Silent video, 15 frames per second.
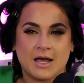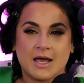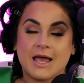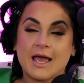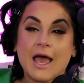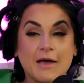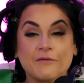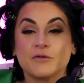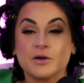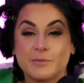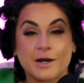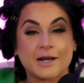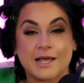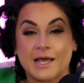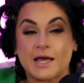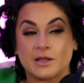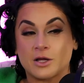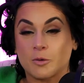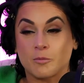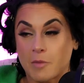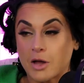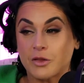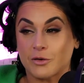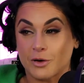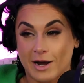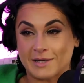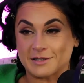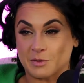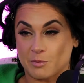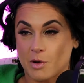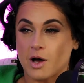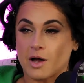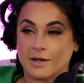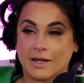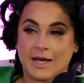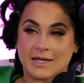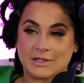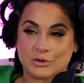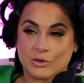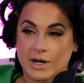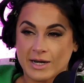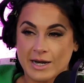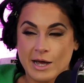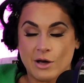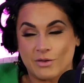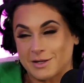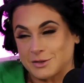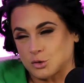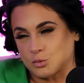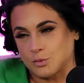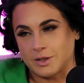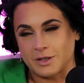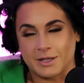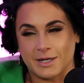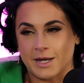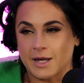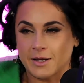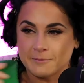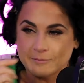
Everybody and their mother has a podcast right now. That's really it.